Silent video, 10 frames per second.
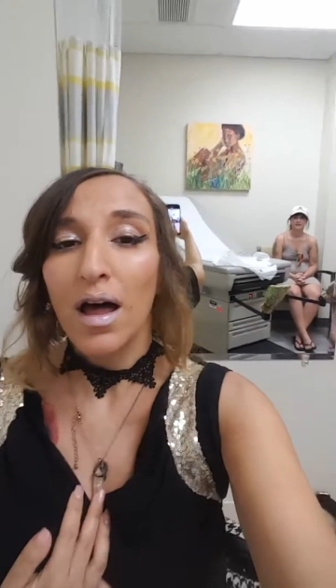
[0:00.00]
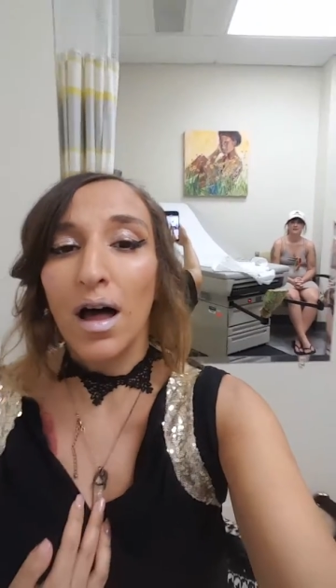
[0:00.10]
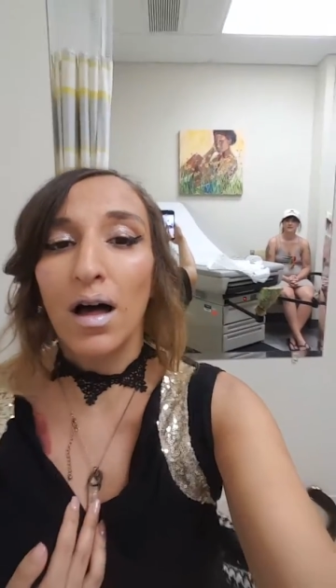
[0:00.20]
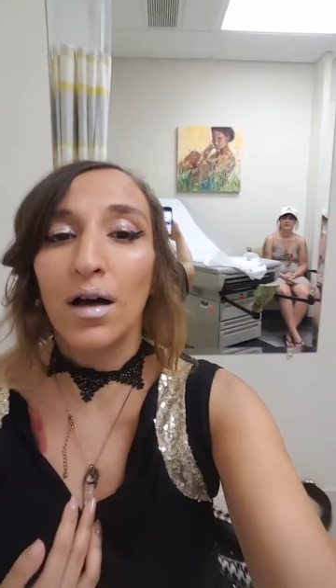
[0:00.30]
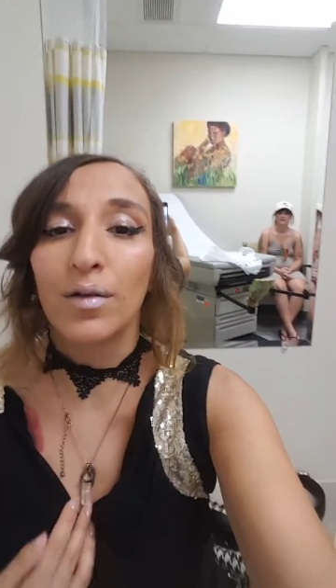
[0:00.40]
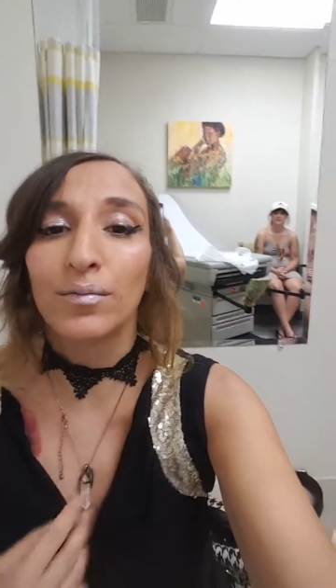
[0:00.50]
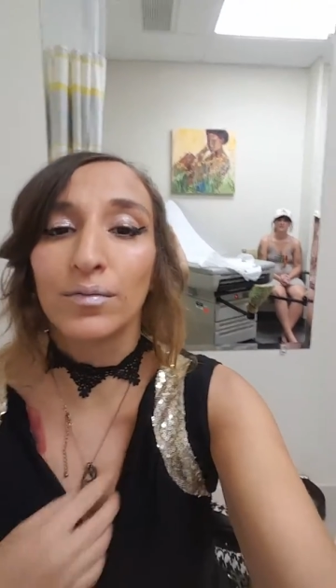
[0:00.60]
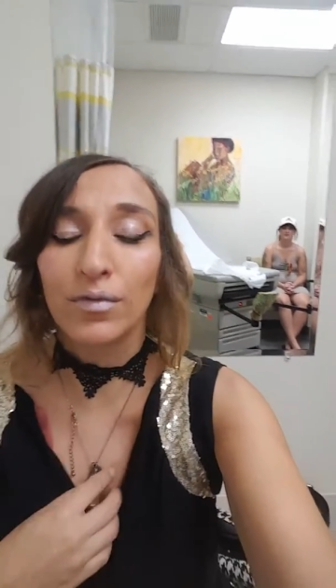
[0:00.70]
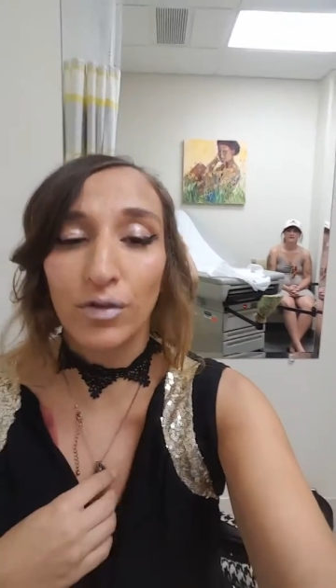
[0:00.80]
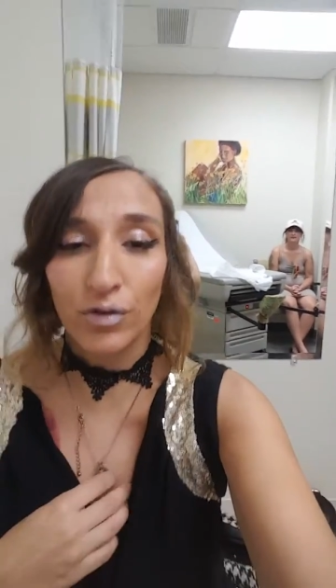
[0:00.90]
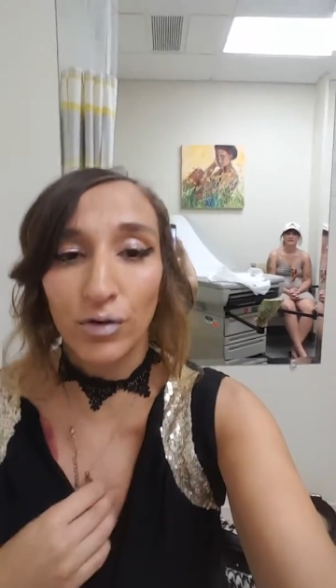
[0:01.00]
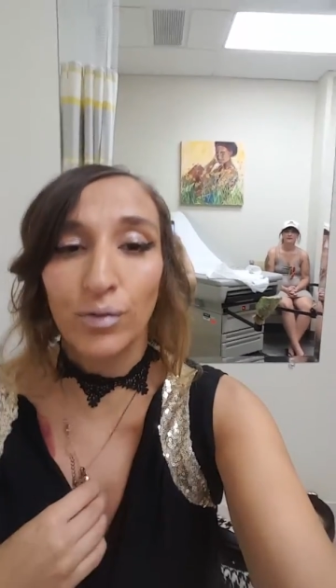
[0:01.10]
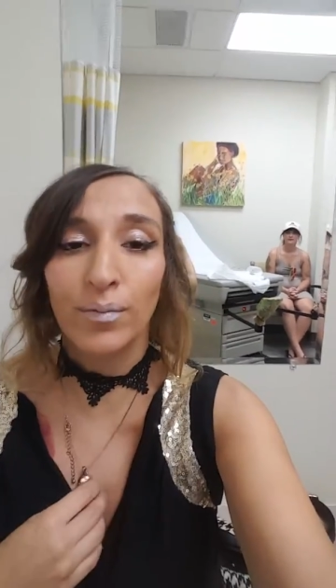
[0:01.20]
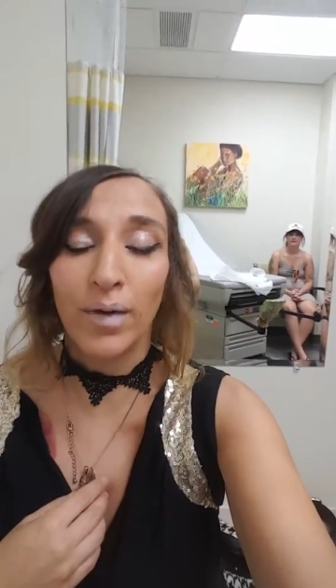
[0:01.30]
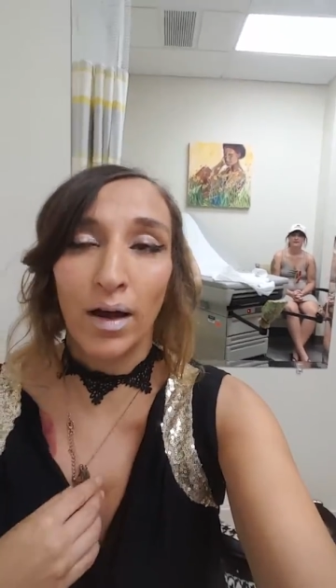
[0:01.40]
um, through
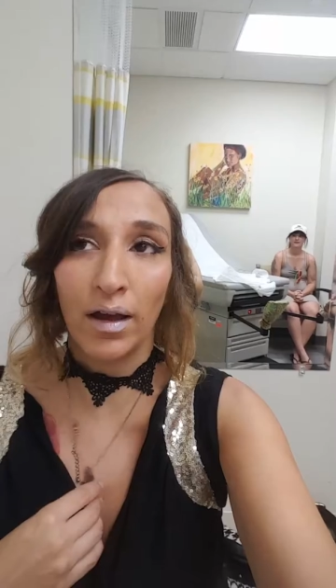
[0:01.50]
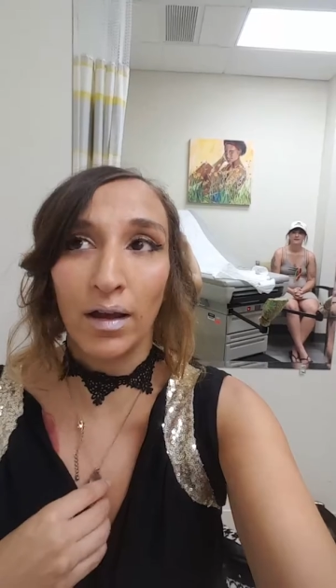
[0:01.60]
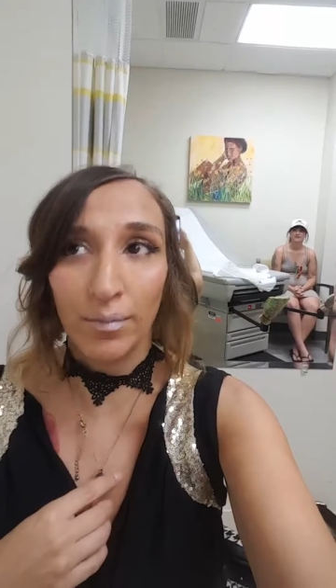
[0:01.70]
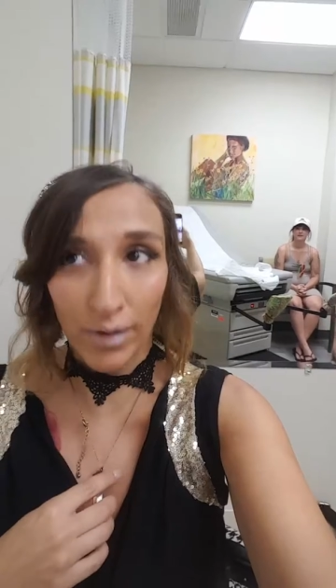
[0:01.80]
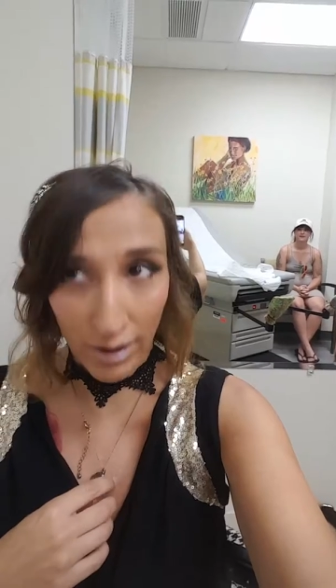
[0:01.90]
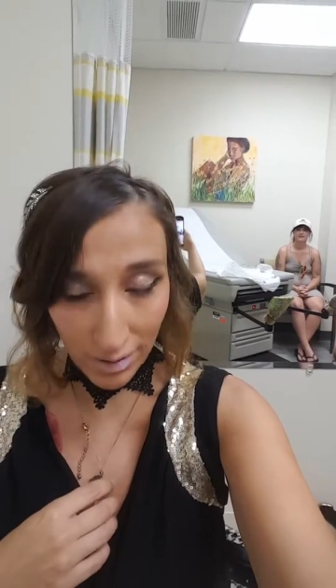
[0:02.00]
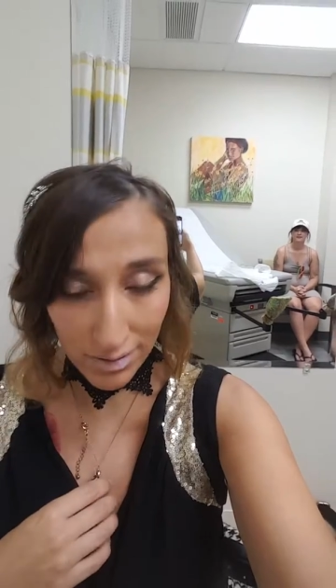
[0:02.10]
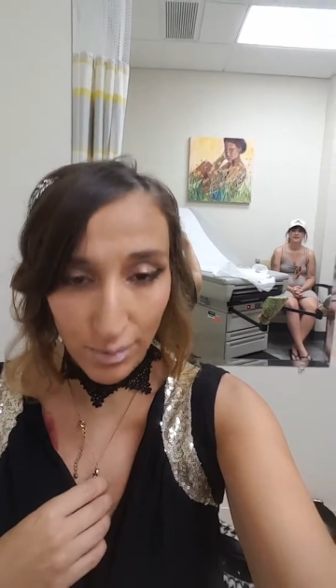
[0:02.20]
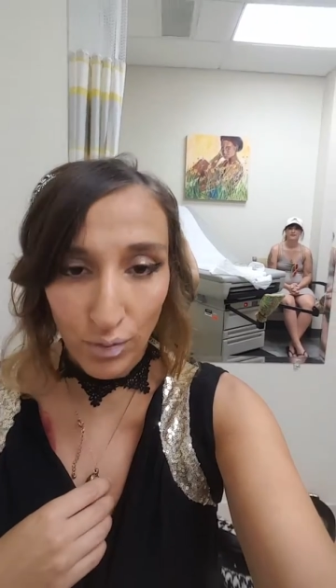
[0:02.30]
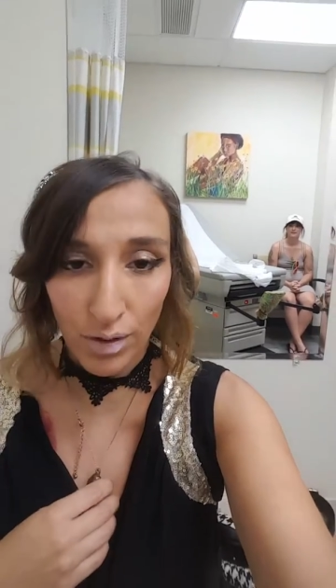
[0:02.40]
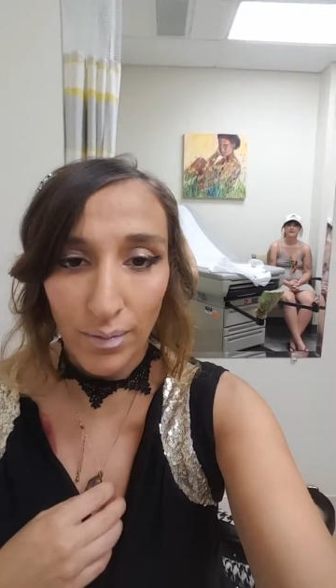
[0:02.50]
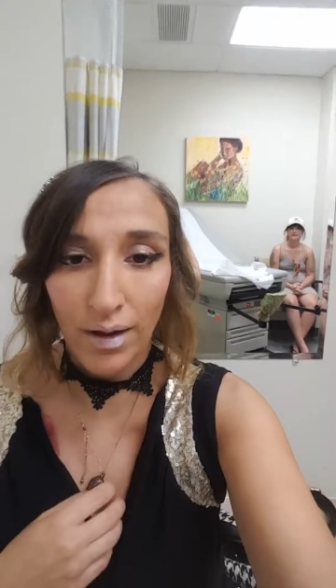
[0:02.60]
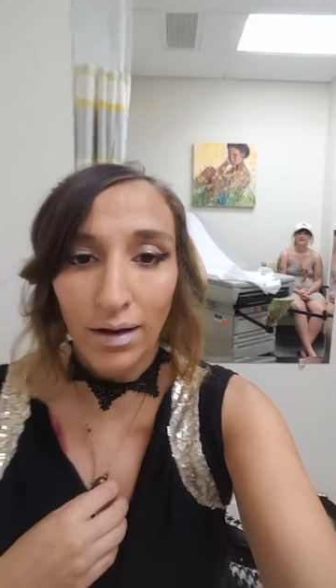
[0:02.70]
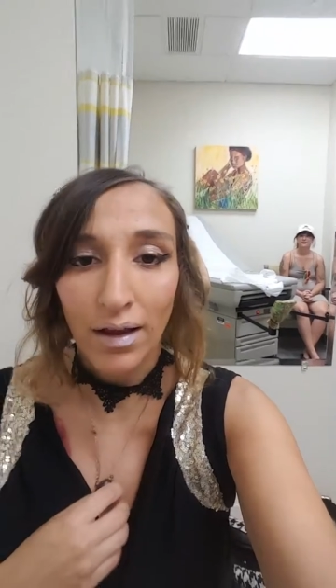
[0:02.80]
my, my next appointment.